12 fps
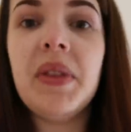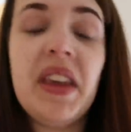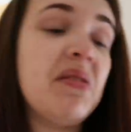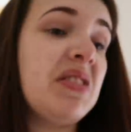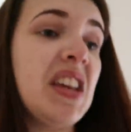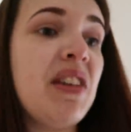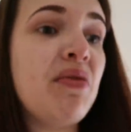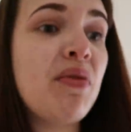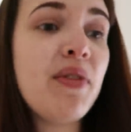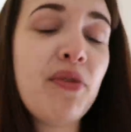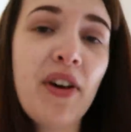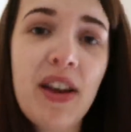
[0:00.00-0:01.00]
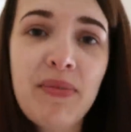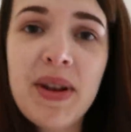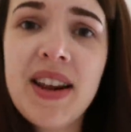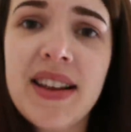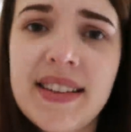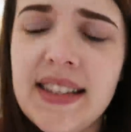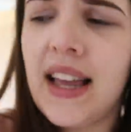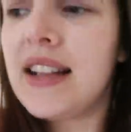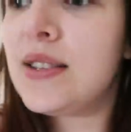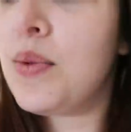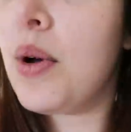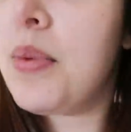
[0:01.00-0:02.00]
He was here for all of 5 minutes.
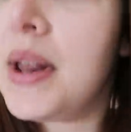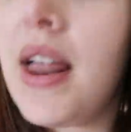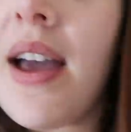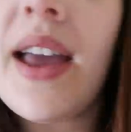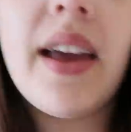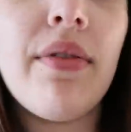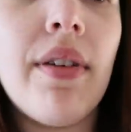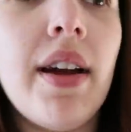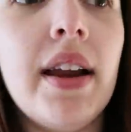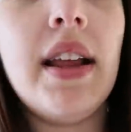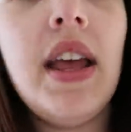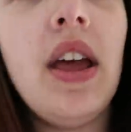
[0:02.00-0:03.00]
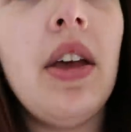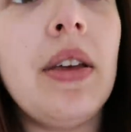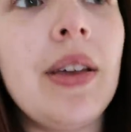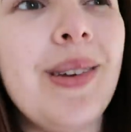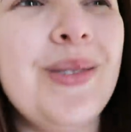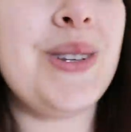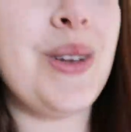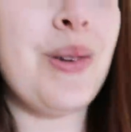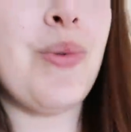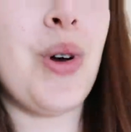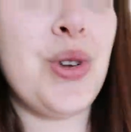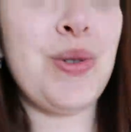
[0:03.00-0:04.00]
That's what we like, right? I'm going to
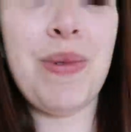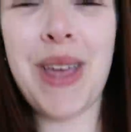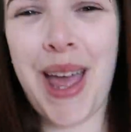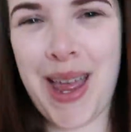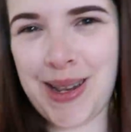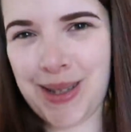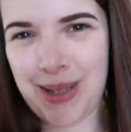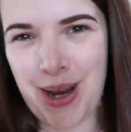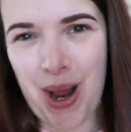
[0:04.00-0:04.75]
go wash my hands